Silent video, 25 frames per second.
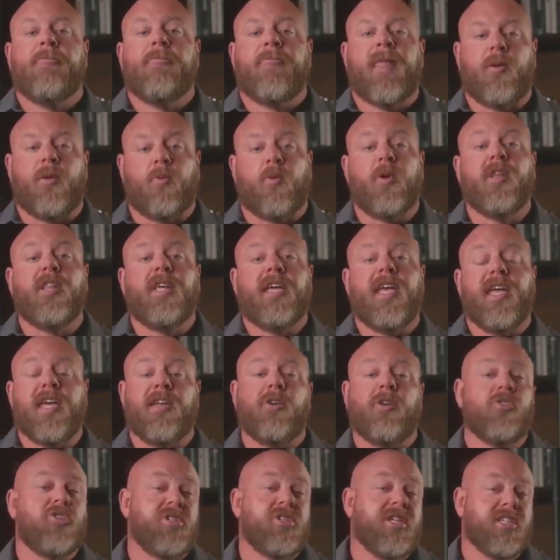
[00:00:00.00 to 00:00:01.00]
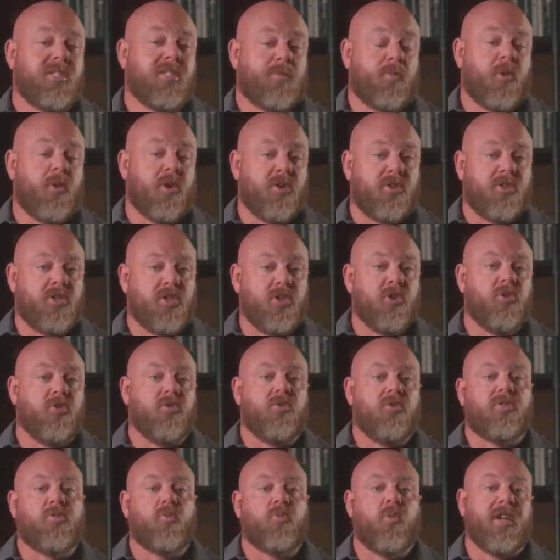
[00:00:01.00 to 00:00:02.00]
And really energy is
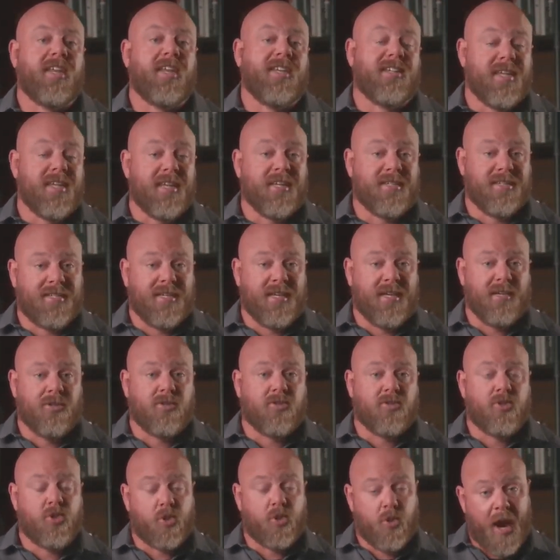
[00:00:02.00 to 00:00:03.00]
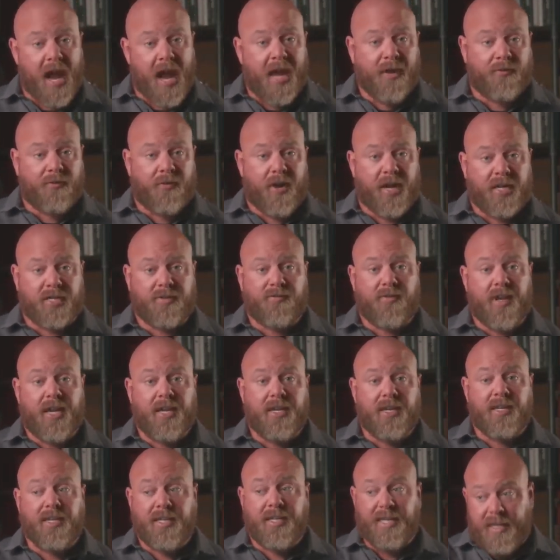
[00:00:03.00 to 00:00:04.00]
produced when adenosine triphosphate